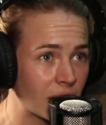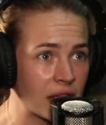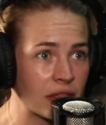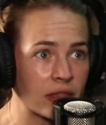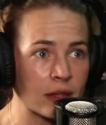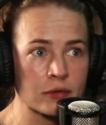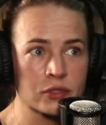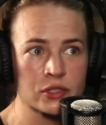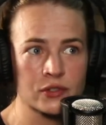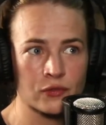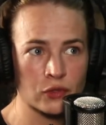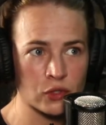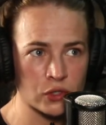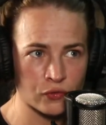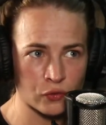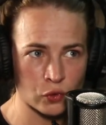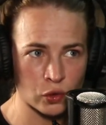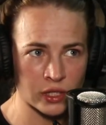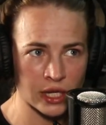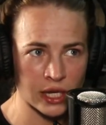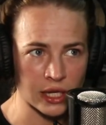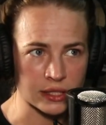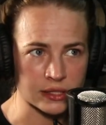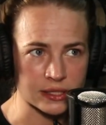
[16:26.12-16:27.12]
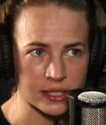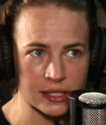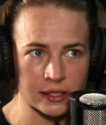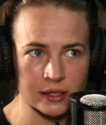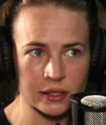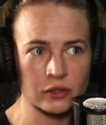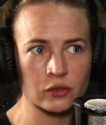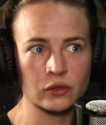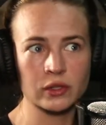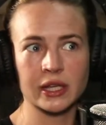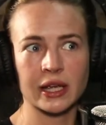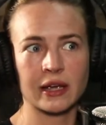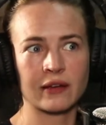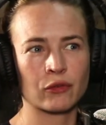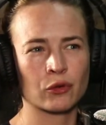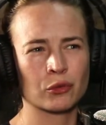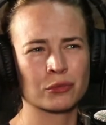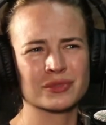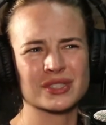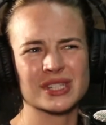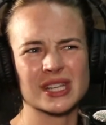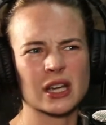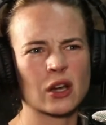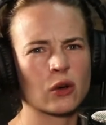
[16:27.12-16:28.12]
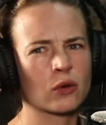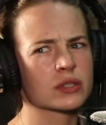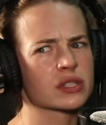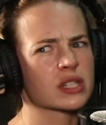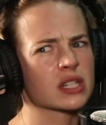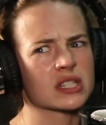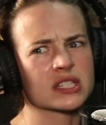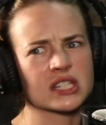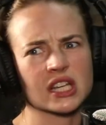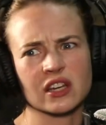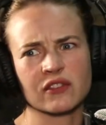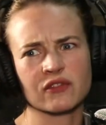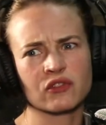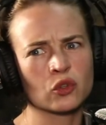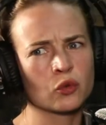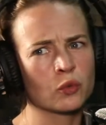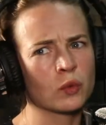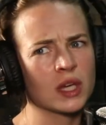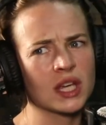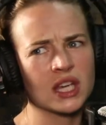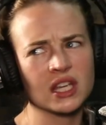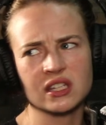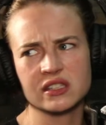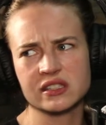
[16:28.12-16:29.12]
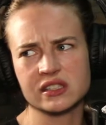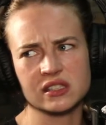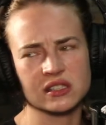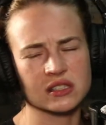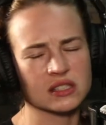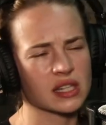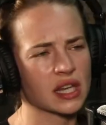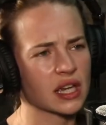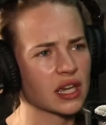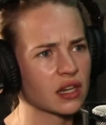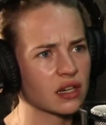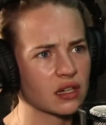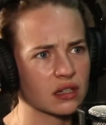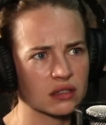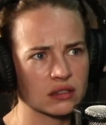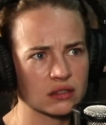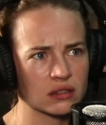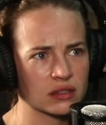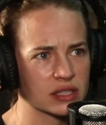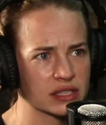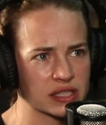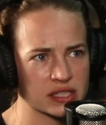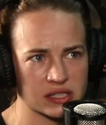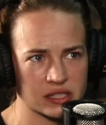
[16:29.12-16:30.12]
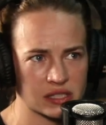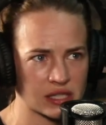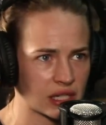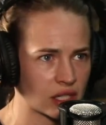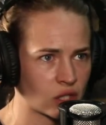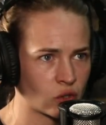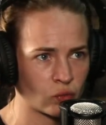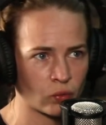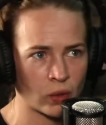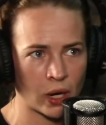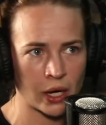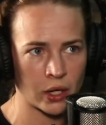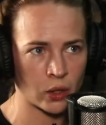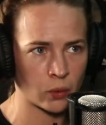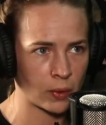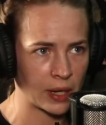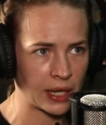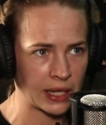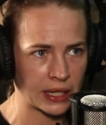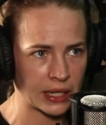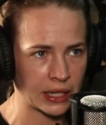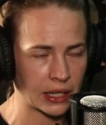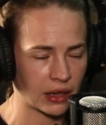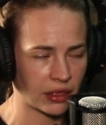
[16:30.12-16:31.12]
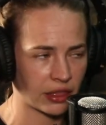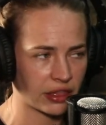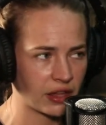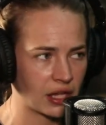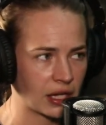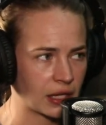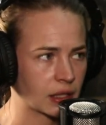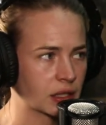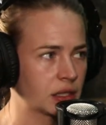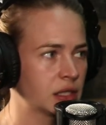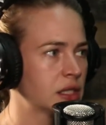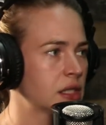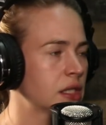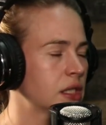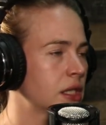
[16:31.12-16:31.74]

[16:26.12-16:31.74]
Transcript: And that was the first 4 days. And literally everyone was like, oh, it's going to take a few weeks. It's like, this isn't like a right away kind of thing.